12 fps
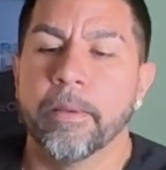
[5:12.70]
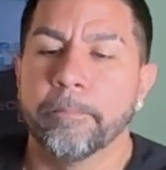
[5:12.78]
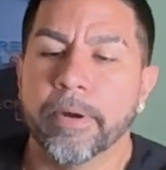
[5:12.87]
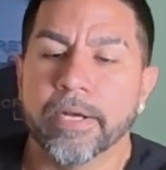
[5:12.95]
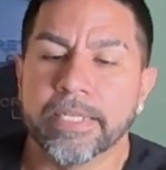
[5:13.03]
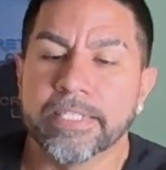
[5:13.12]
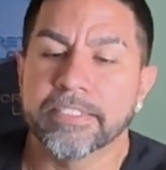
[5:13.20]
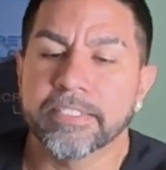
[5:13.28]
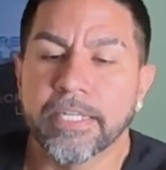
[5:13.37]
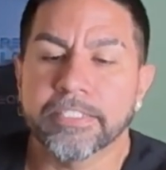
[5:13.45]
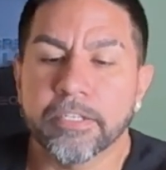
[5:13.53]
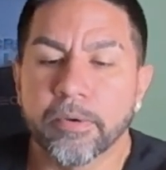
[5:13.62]
but it is
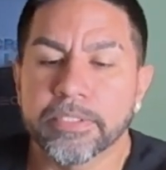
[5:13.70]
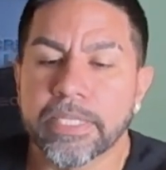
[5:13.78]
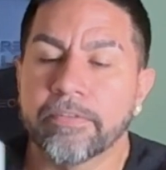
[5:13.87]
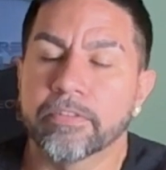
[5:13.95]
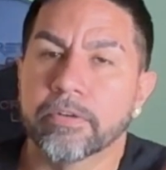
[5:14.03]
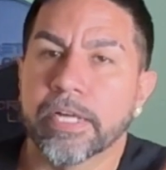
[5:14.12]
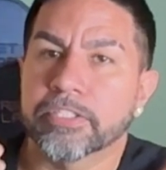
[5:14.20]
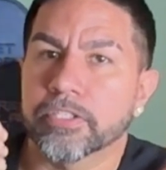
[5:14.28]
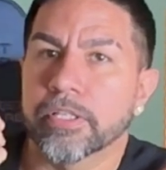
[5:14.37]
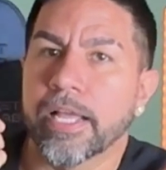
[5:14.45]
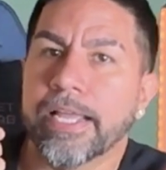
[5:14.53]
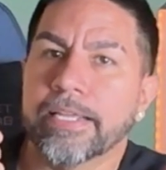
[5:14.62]
nice to always have a little extra
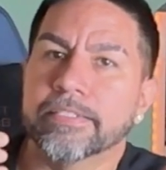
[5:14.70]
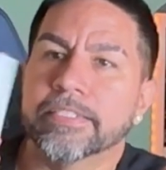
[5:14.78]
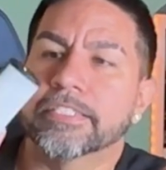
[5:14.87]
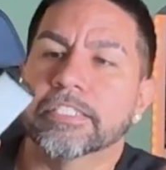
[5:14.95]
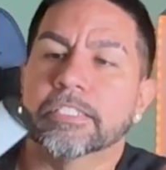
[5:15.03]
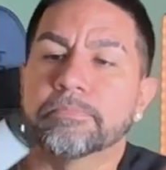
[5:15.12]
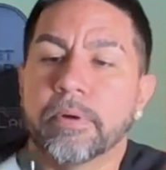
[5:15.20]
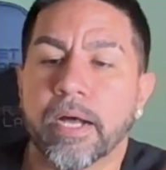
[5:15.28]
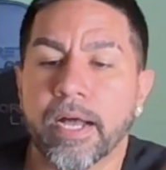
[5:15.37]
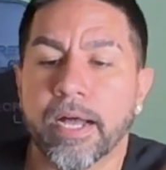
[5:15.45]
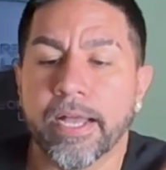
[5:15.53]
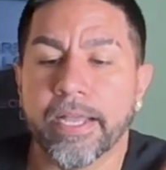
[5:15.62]
light. This is
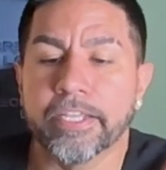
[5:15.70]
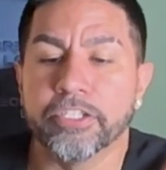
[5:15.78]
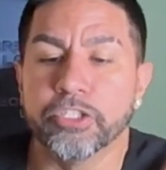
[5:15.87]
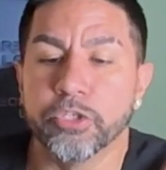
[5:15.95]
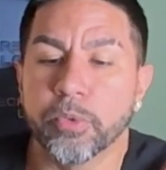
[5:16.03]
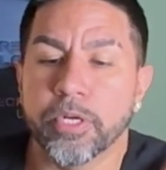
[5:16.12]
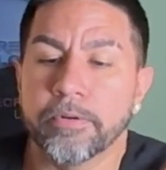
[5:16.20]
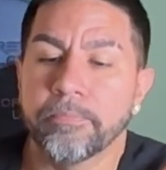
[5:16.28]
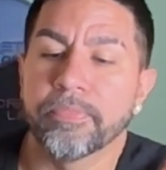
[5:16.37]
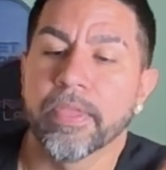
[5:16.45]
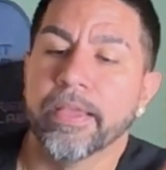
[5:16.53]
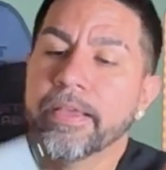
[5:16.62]
by Neewer.
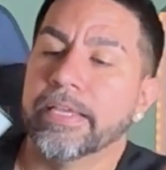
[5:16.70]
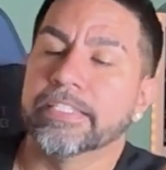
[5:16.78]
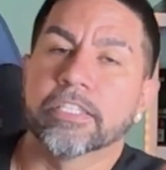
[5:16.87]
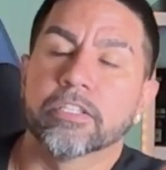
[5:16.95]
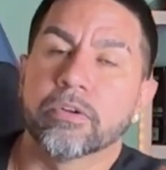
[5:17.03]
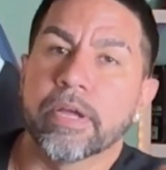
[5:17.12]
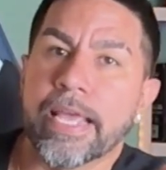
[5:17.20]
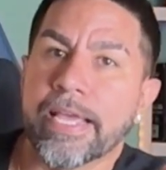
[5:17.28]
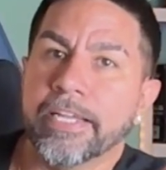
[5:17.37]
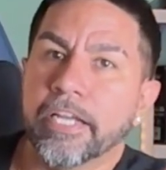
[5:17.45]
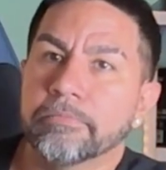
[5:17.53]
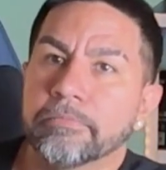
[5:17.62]
It's a little
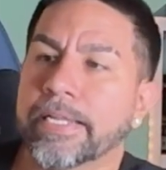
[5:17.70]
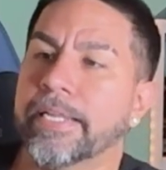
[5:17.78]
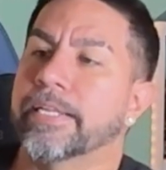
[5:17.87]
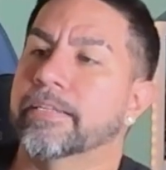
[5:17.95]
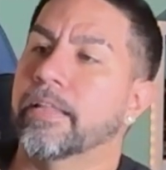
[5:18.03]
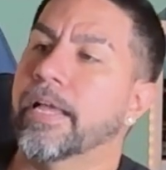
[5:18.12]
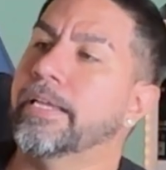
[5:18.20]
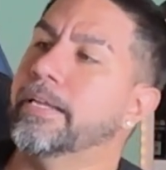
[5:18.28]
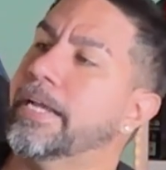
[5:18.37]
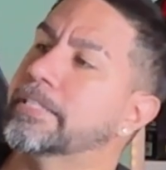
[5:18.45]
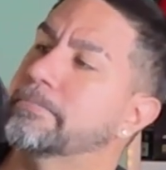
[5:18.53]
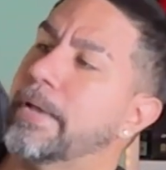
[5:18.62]
handheld magnetic light. It
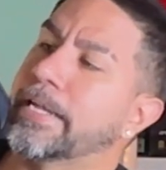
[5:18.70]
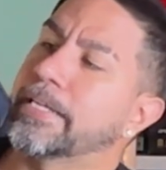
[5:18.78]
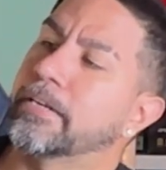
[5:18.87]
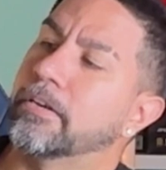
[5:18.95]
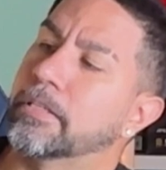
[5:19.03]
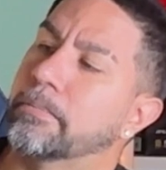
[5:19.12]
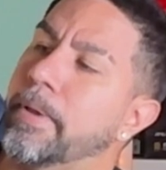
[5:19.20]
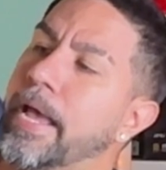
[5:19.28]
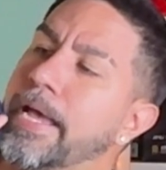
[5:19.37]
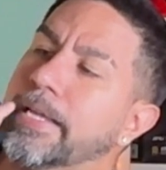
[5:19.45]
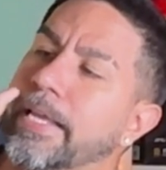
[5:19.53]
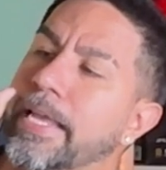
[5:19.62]
has a magnet on the
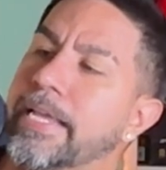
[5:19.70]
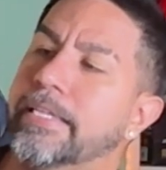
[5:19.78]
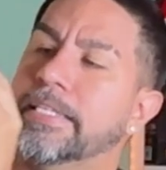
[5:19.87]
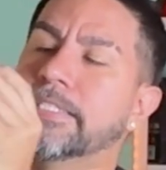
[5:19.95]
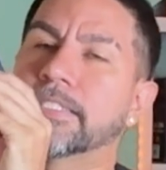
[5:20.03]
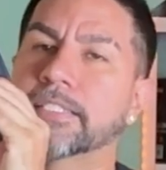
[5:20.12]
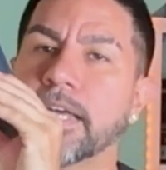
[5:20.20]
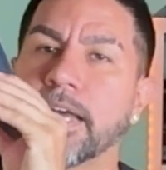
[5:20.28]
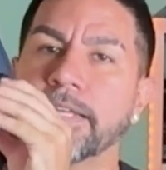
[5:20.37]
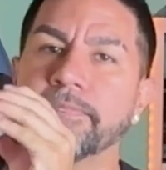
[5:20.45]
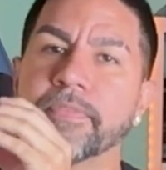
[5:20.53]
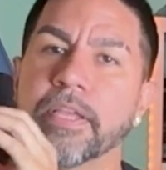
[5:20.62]
back and each
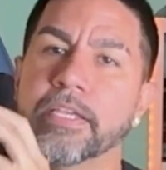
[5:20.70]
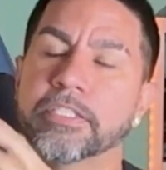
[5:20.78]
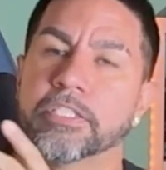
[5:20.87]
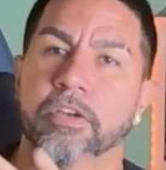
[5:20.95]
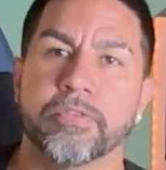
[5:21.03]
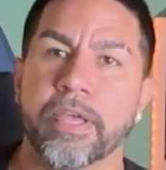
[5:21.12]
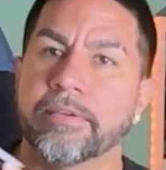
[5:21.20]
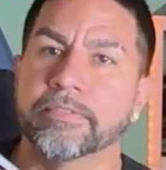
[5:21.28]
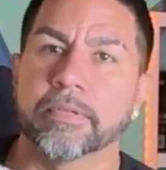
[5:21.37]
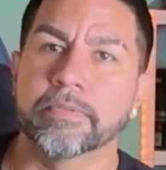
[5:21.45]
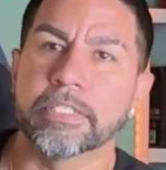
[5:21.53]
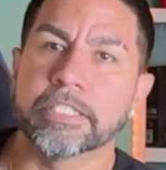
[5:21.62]
side. So if you have
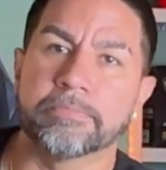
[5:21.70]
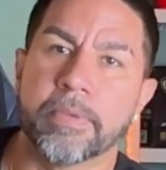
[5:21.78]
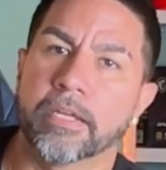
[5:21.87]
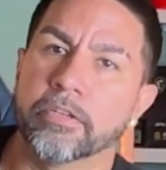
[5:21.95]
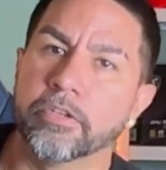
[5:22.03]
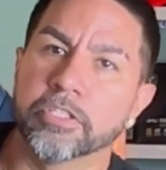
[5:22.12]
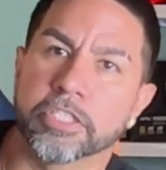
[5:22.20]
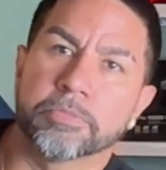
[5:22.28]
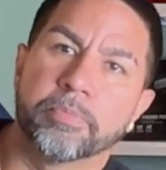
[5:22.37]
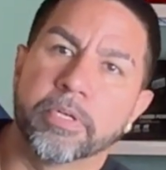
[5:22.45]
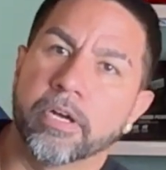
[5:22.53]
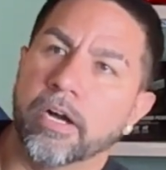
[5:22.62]
something that's metal, you can
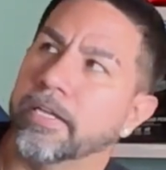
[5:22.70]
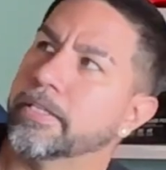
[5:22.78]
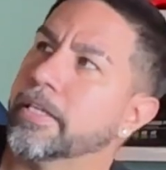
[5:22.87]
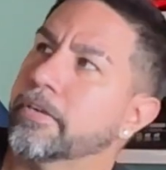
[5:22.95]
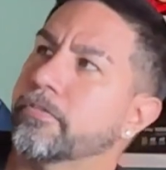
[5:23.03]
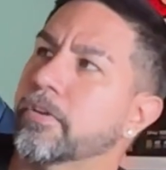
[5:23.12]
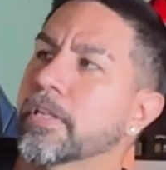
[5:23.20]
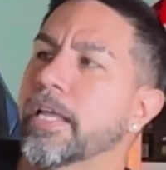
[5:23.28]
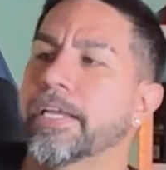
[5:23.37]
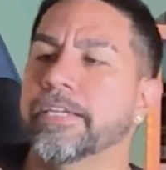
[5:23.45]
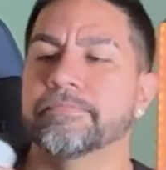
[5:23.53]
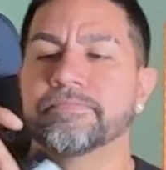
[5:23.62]
just put it on there for a
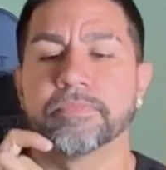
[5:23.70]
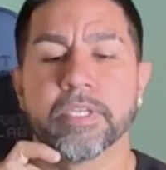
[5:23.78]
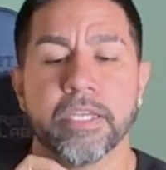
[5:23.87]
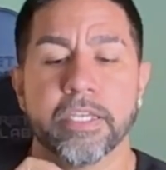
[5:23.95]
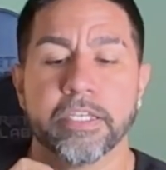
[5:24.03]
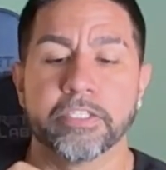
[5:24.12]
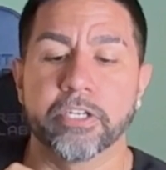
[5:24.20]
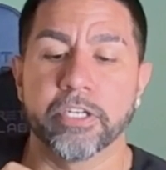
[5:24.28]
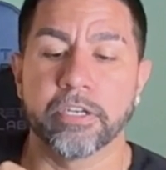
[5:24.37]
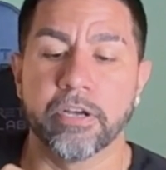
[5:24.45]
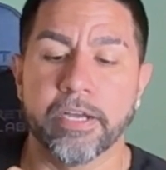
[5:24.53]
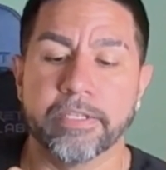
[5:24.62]
light. You turn
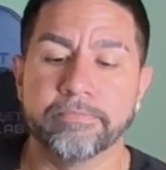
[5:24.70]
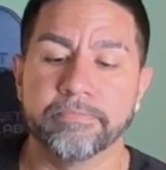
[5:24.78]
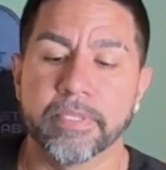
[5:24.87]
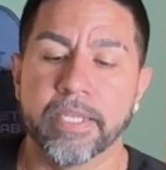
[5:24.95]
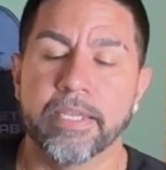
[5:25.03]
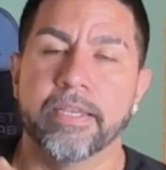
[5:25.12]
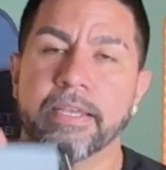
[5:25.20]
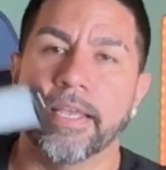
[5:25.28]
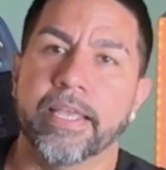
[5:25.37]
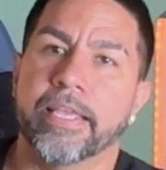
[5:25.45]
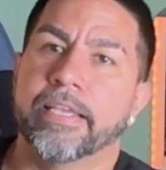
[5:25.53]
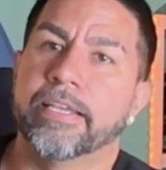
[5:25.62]
it on,
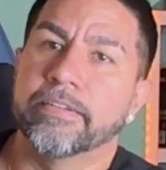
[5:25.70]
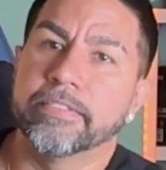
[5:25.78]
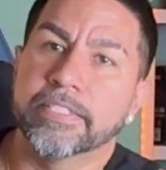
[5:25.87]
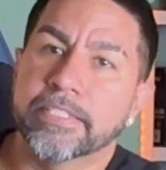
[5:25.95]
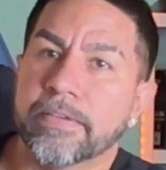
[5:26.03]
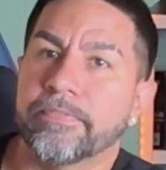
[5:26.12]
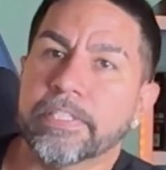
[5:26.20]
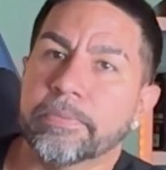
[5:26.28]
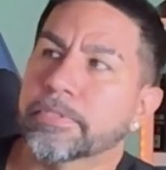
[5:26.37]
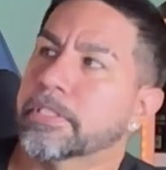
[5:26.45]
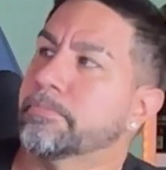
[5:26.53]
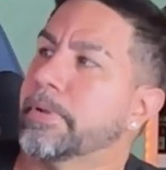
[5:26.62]
and this is at
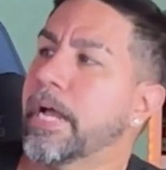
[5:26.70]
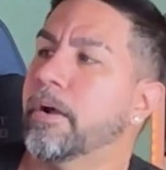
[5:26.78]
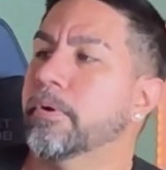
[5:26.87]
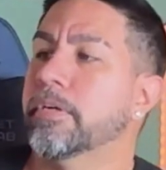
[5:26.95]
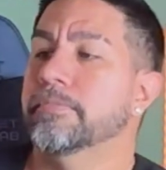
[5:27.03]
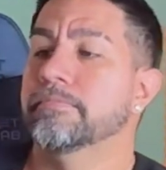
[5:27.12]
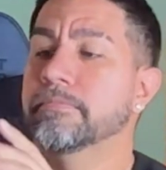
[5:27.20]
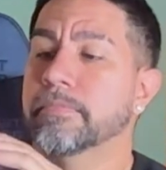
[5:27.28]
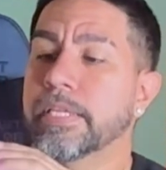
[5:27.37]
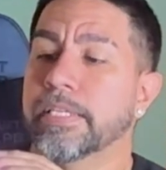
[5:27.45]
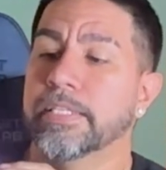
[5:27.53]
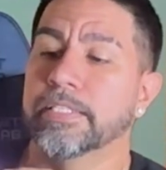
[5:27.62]
50% power,
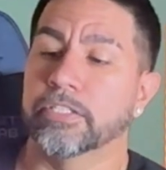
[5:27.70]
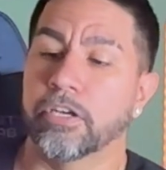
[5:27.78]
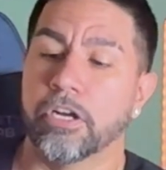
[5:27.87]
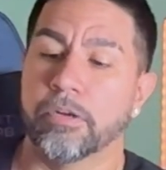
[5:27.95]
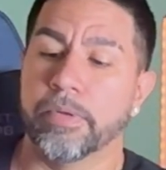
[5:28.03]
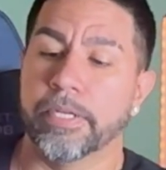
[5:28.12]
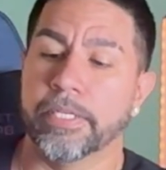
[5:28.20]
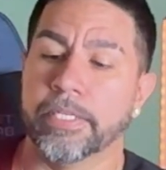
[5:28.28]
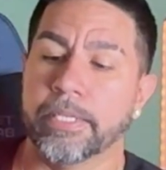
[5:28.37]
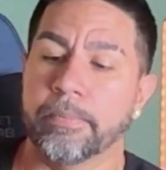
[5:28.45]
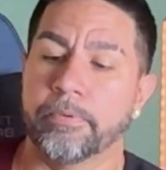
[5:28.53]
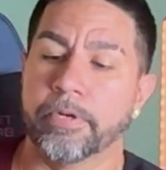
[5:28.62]
and it is
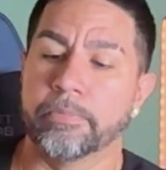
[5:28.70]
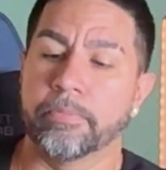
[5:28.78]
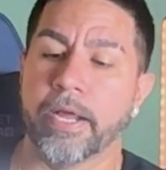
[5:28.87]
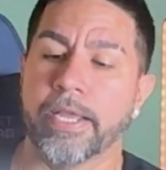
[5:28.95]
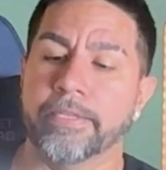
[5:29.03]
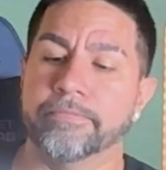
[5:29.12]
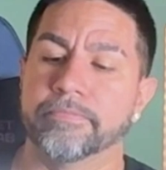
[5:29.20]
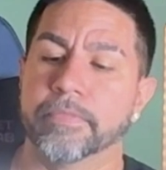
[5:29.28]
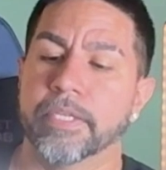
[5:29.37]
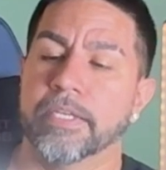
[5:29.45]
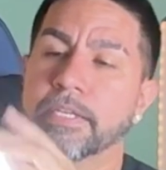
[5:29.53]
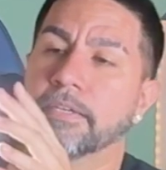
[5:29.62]
already pretty bright.
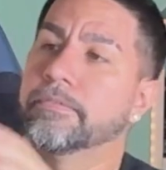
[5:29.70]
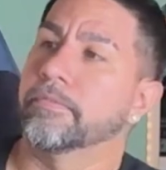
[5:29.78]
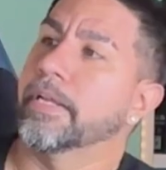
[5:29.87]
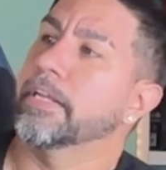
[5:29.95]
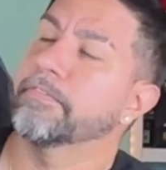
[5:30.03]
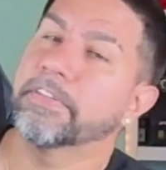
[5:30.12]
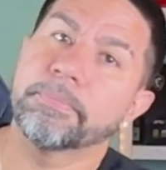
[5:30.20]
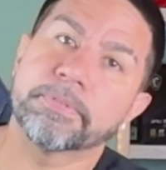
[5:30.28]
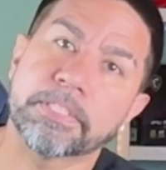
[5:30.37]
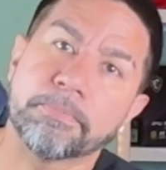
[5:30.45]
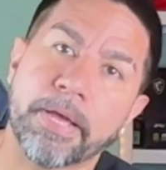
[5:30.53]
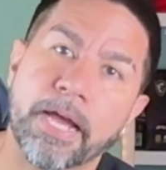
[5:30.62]
Right here,
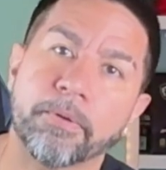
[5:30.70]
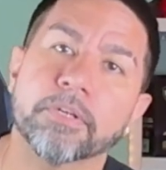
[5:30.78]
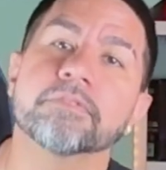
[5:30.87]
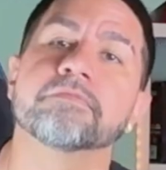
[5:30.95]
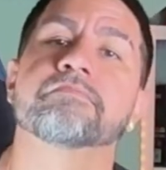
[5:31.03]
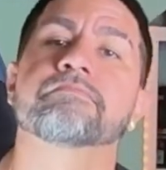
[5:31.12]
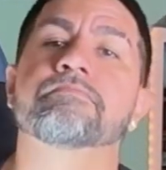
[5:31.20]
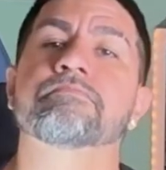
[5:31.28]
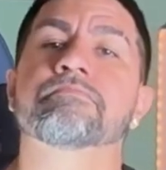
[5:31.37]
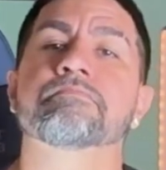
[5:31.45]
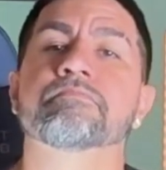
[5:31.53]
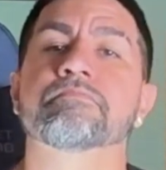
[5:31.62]
50% power,
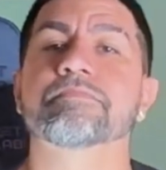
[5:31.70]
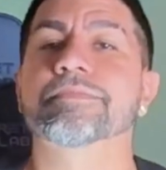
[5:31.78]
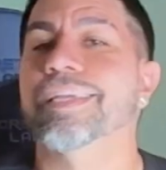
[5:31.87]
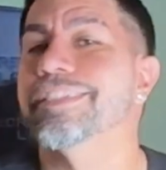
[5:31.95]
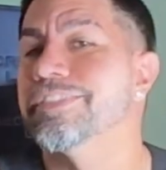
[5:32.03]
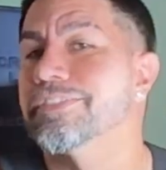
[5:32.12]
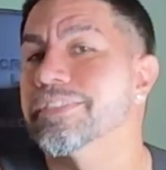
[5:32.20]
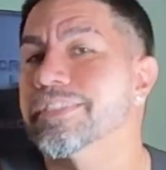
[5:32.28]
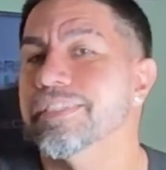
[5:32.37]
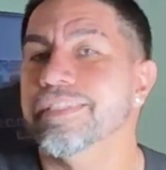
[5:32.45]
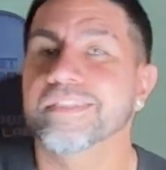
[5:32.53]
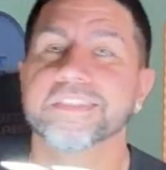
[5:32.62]
as you can
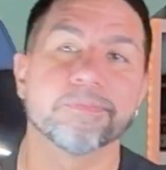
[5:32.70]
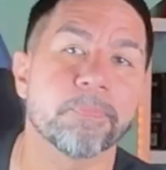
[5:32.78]
see.